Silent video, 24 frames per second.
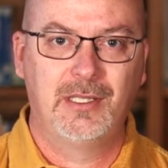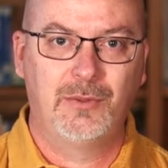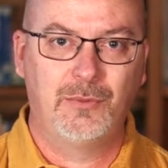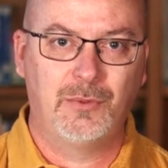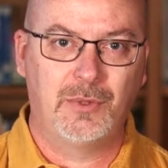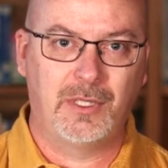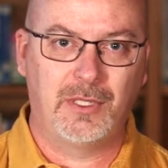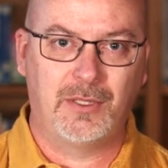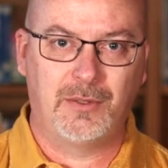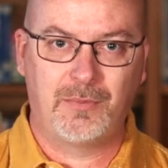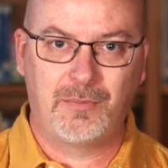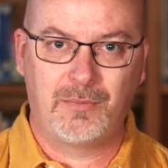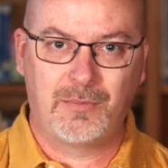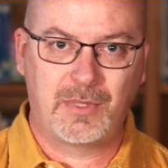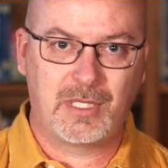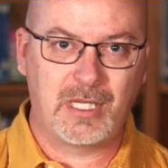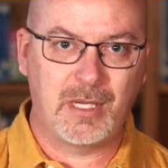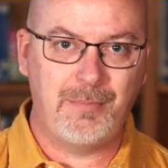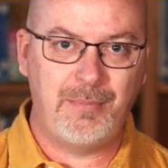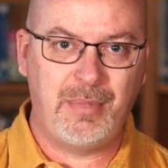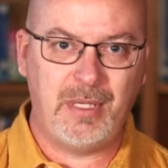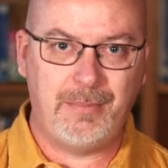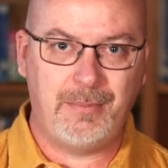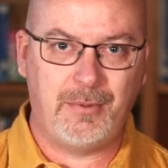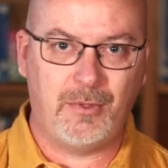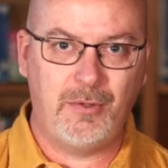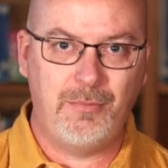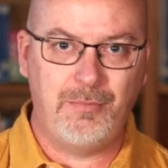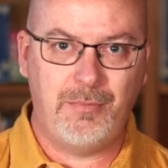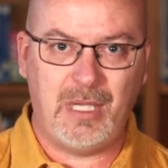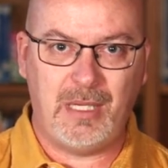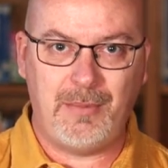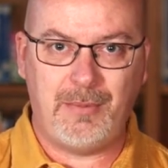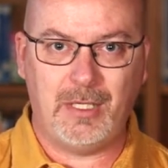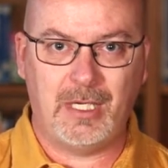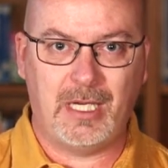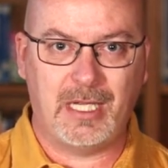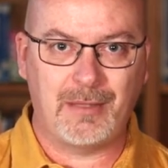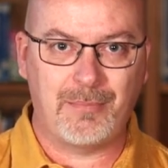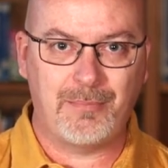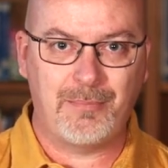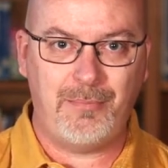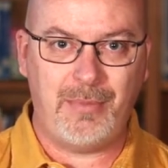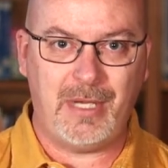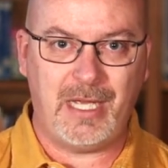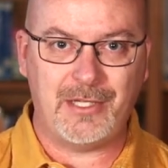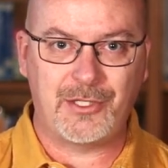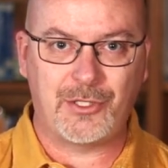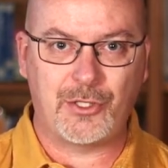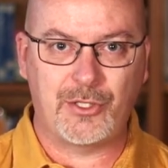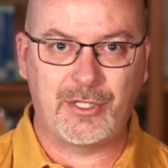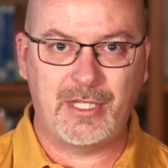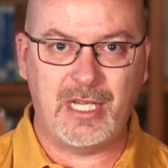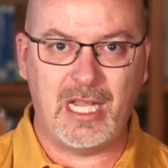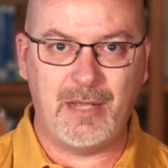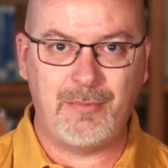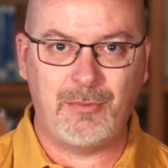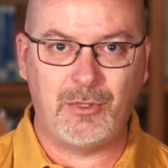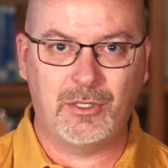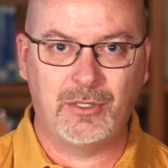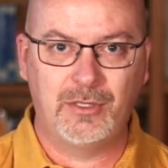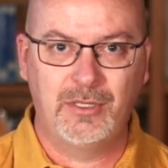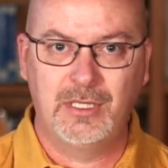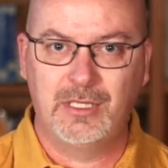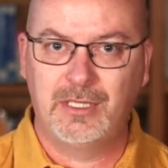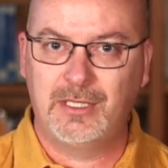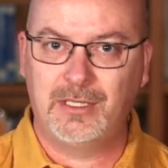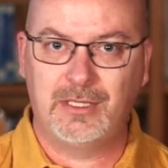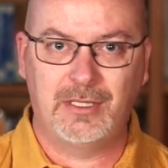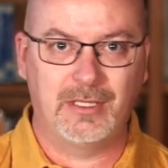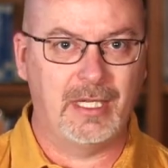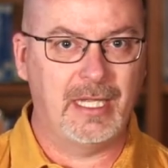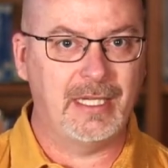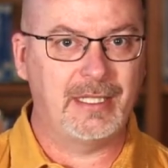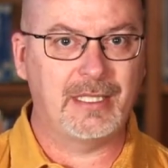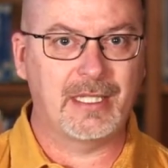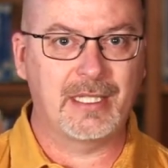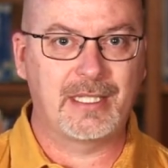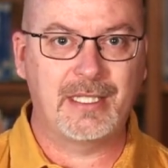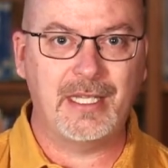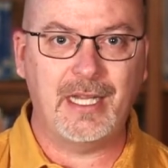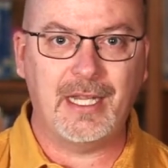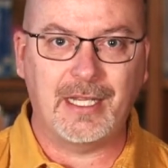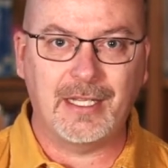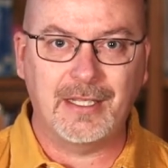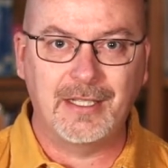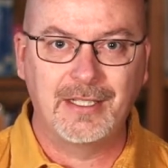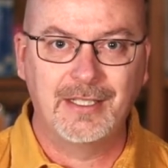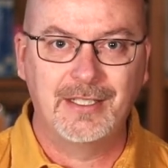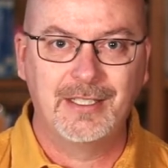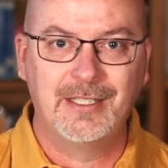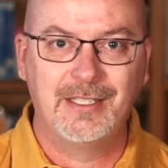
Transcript: Well, some people, maybe like Pastor Samuel, like to sing.